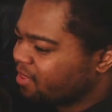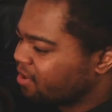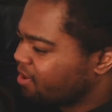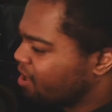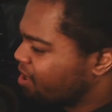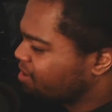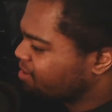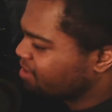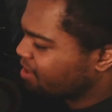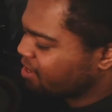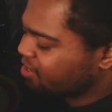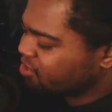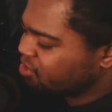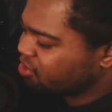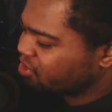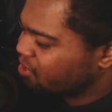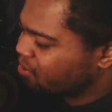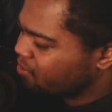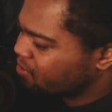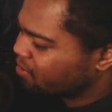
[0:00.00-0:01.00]
Learn how to take a
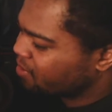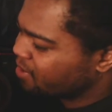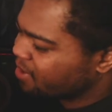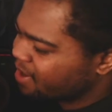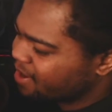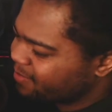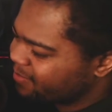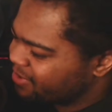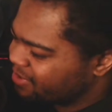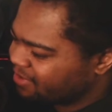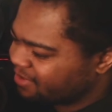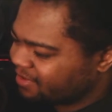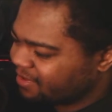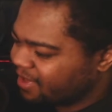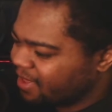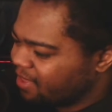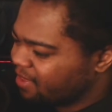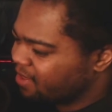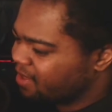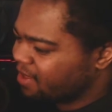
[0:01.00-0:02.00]
joke, learn how to be
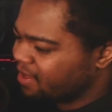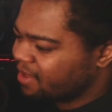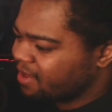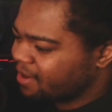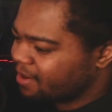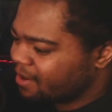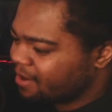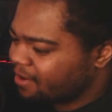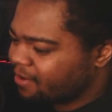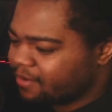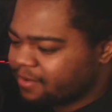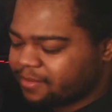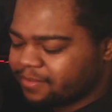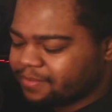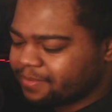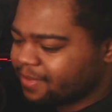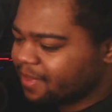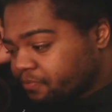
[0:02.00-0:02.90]
silly, you know.